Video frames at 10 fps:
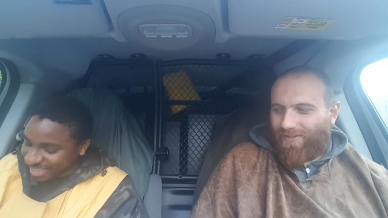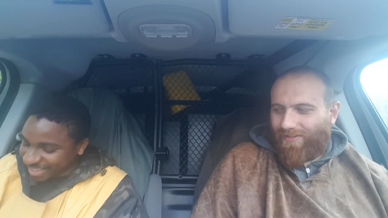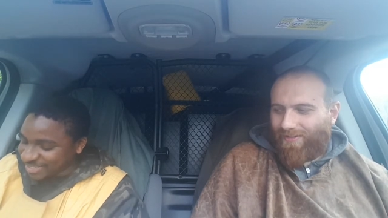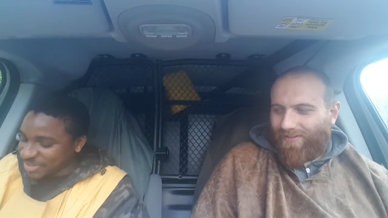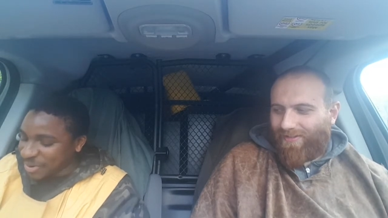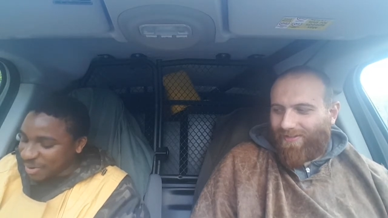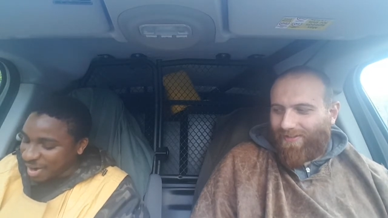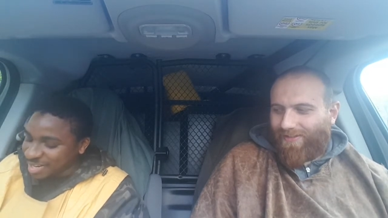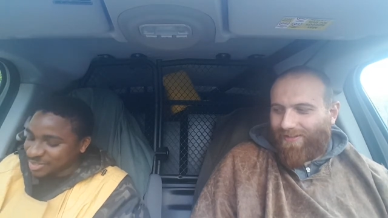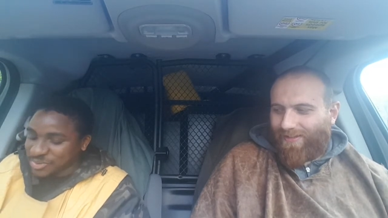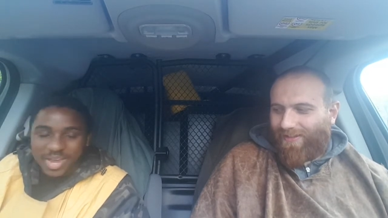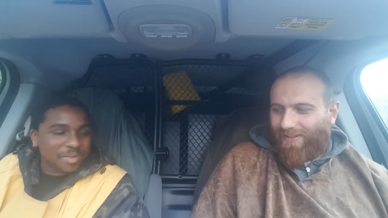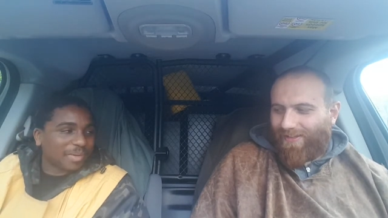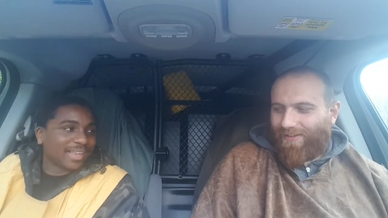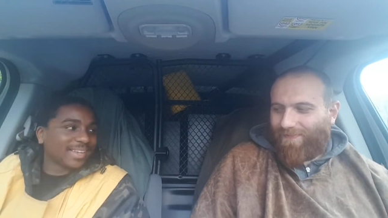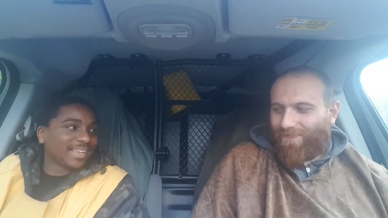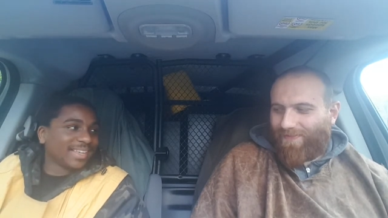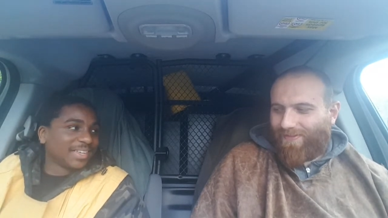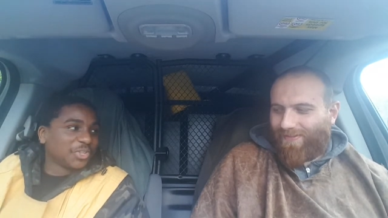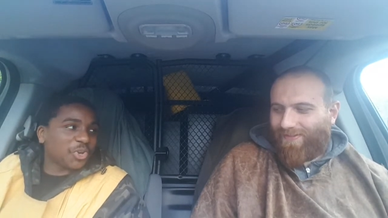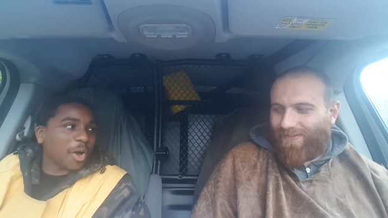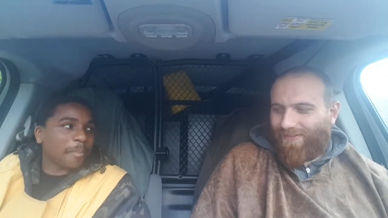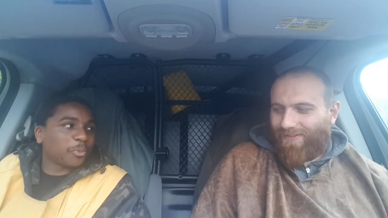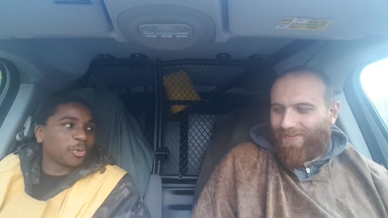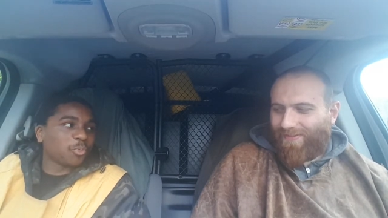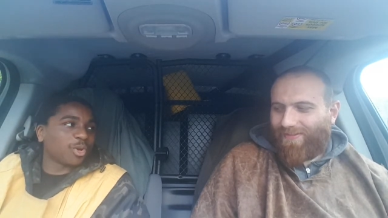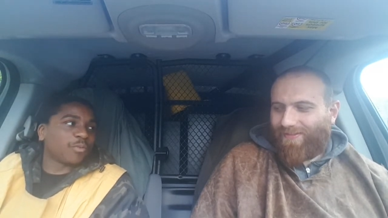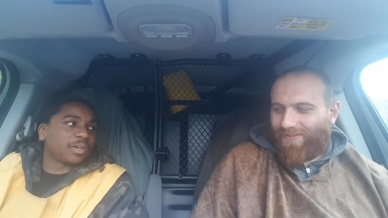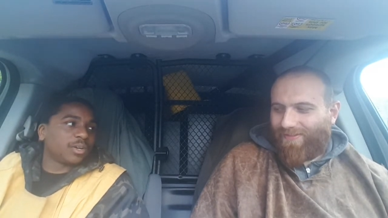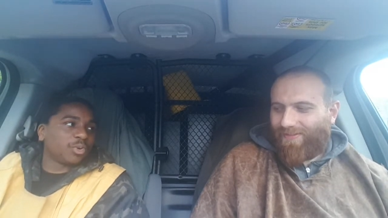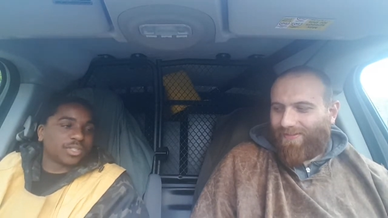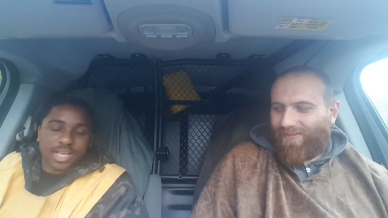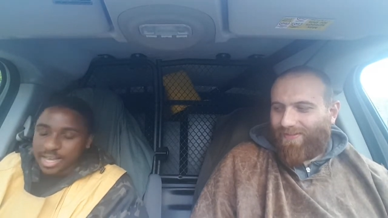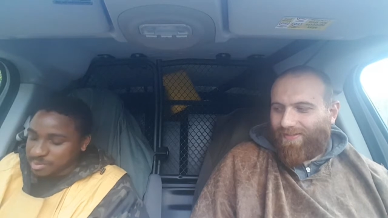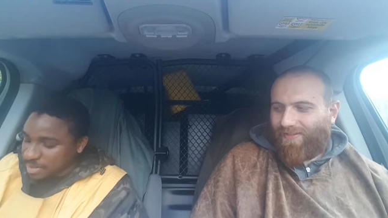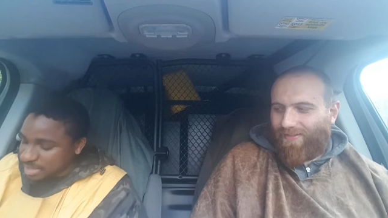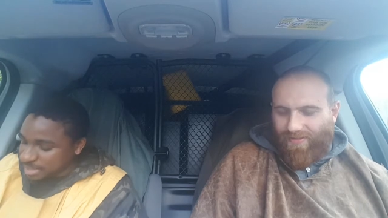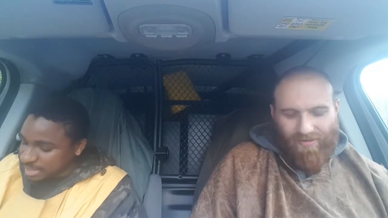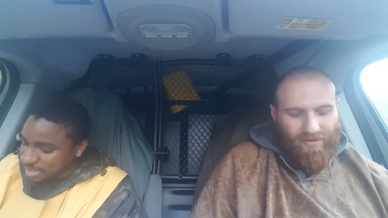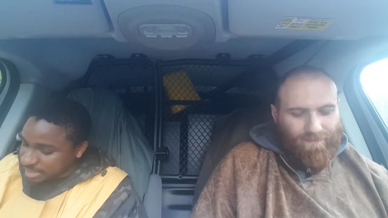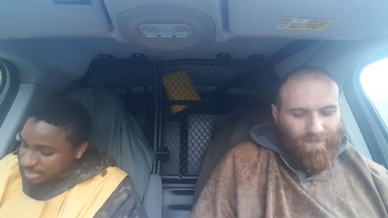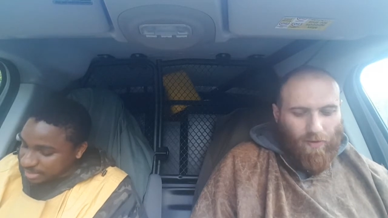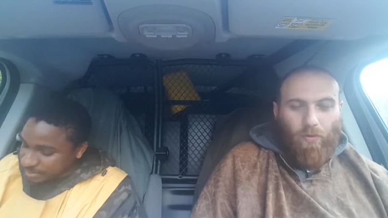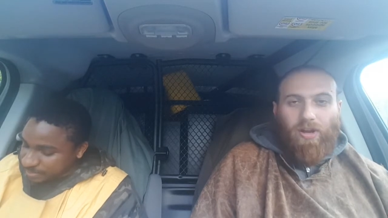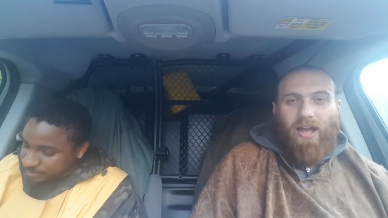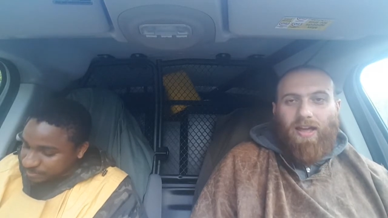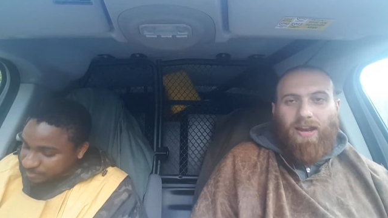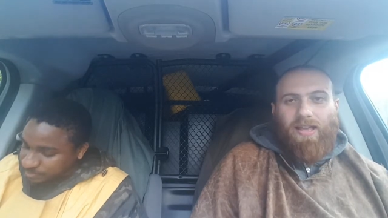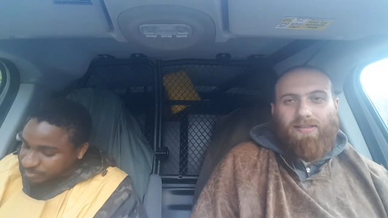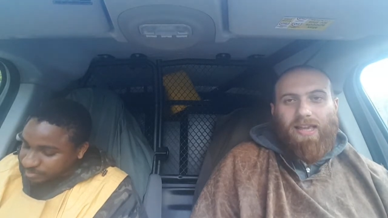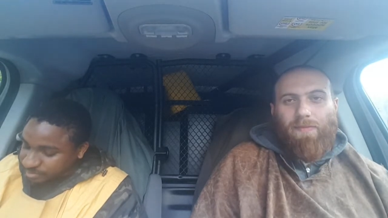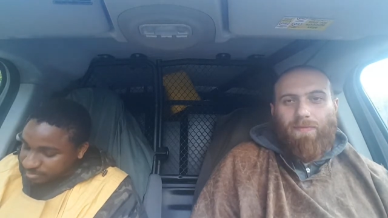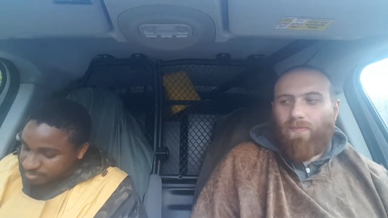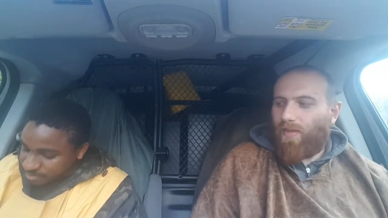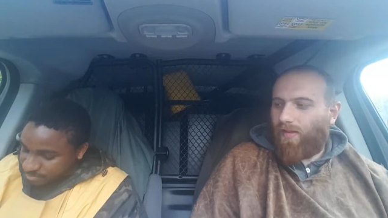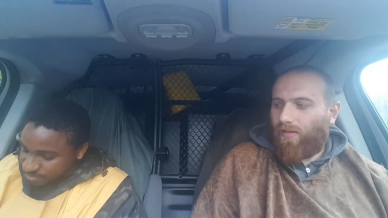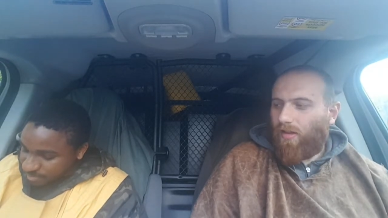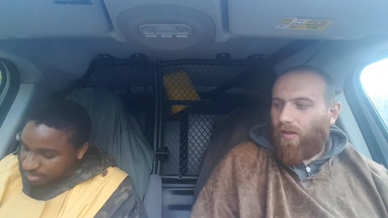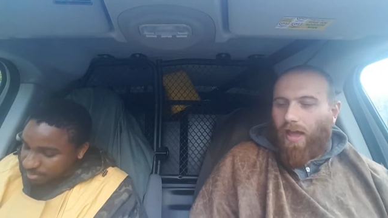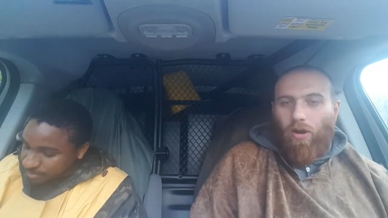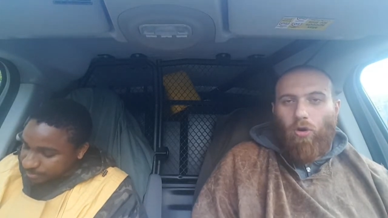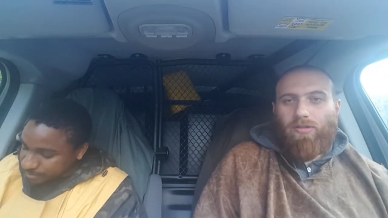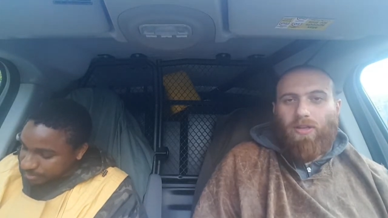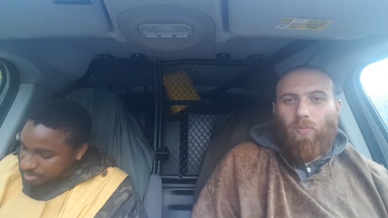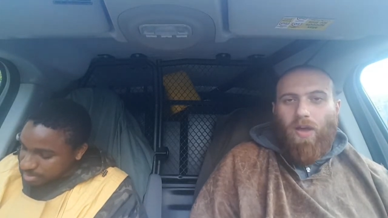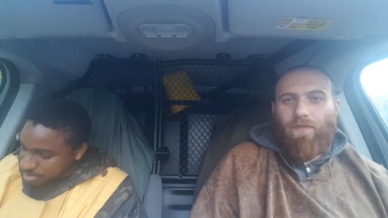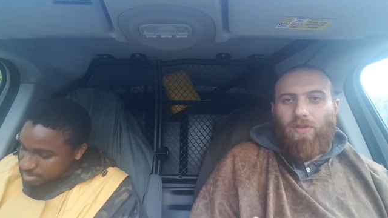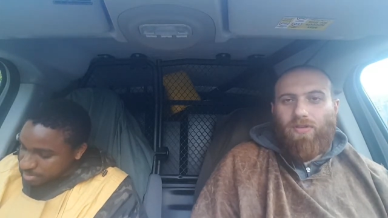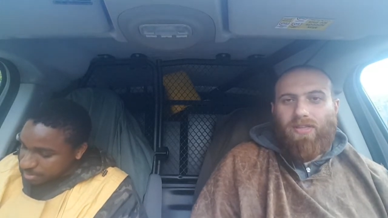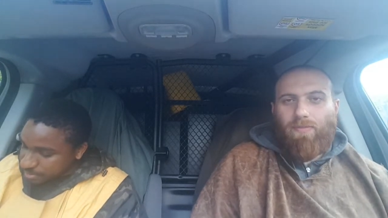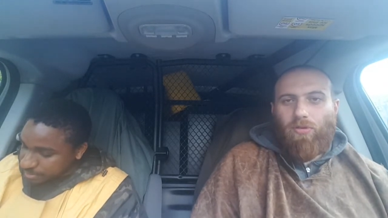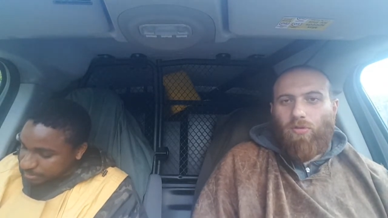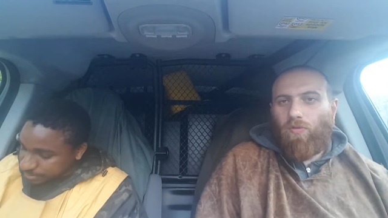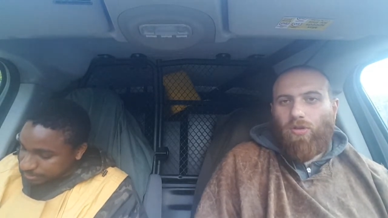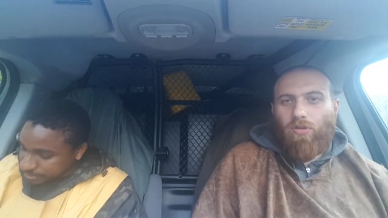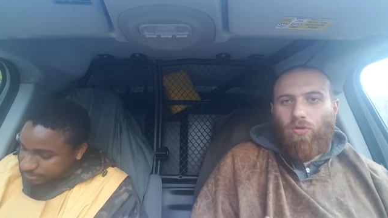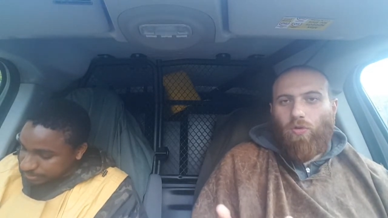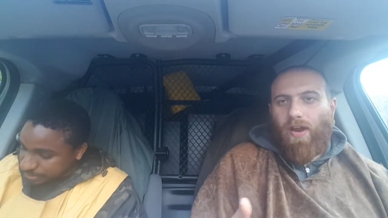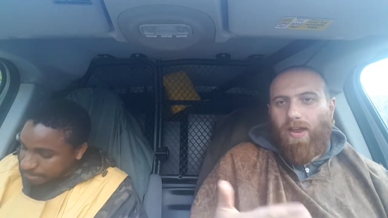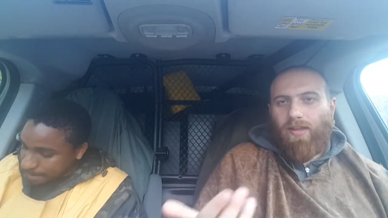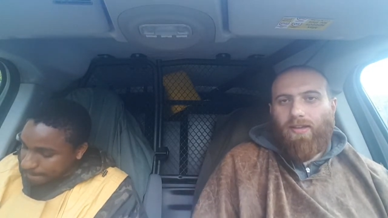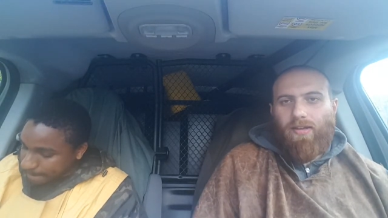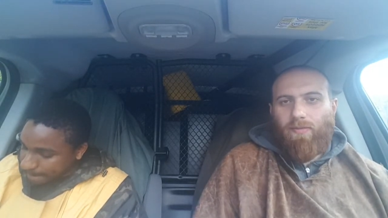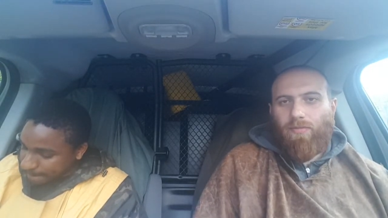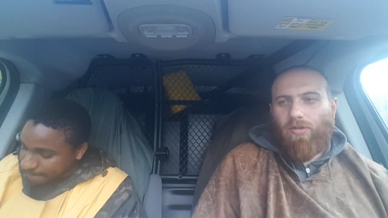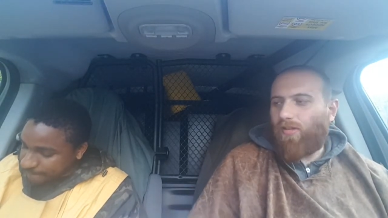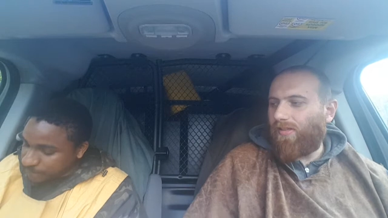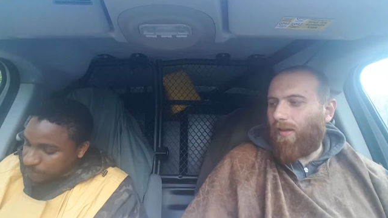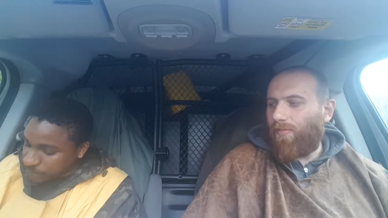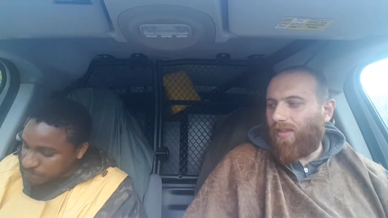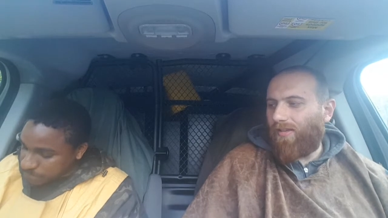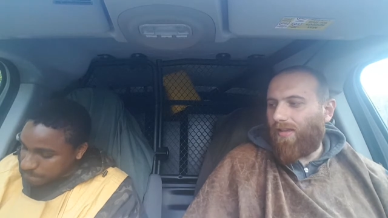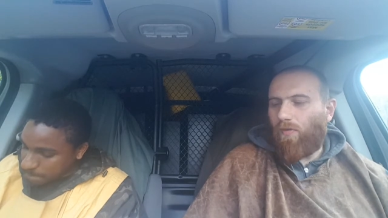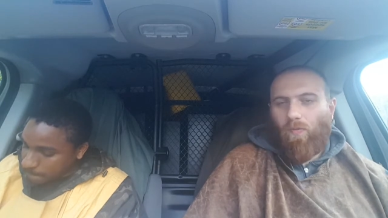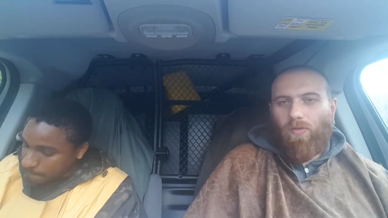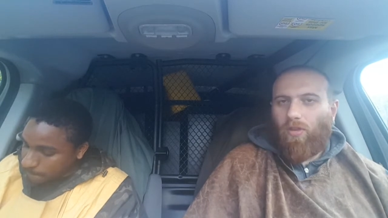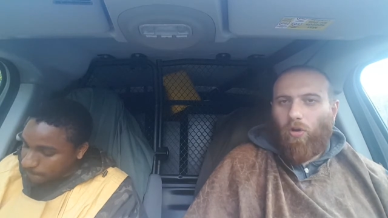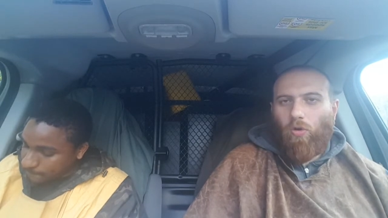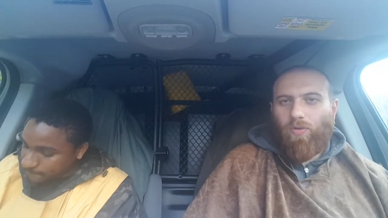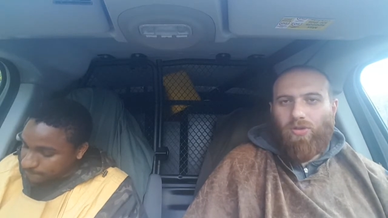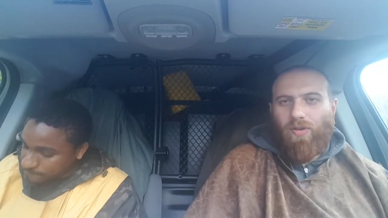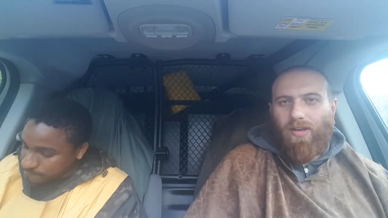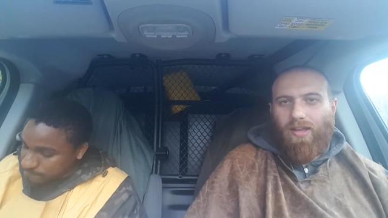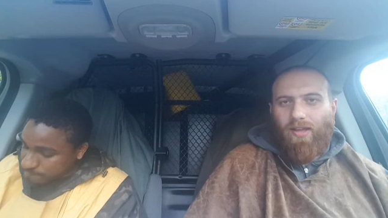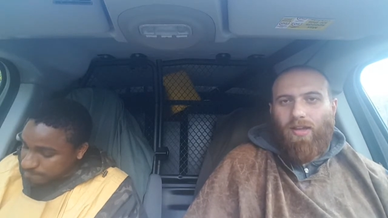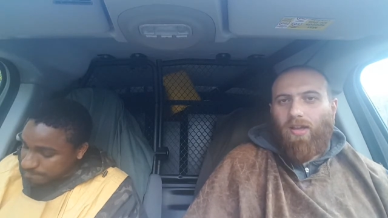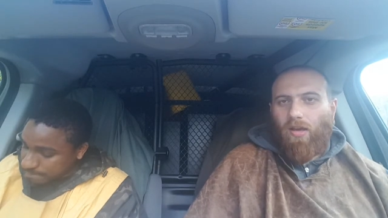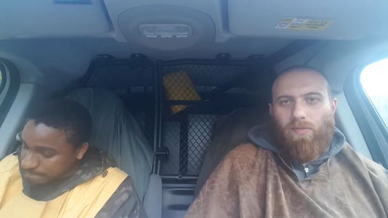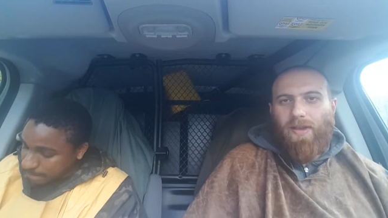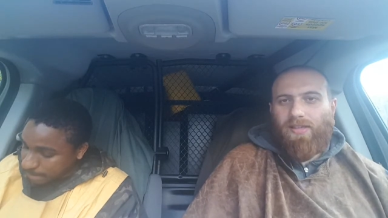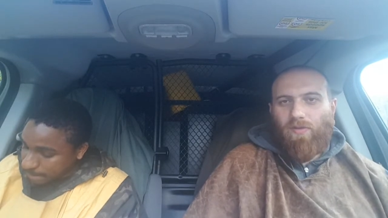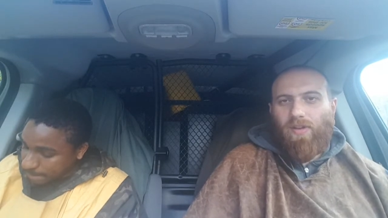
Speaker 1: yeah, she got cut straight, man. Yeah. You can't pull the wood over the Lord's eyes, man. Yeah, and we're gonna, and that same,
Speaker 2: that, uh, Lord said, whatever you see me do, you're gonna do great in the kingdom. So the mm -hmm. same mm-hmm. things that the Lord was doing there, he was basically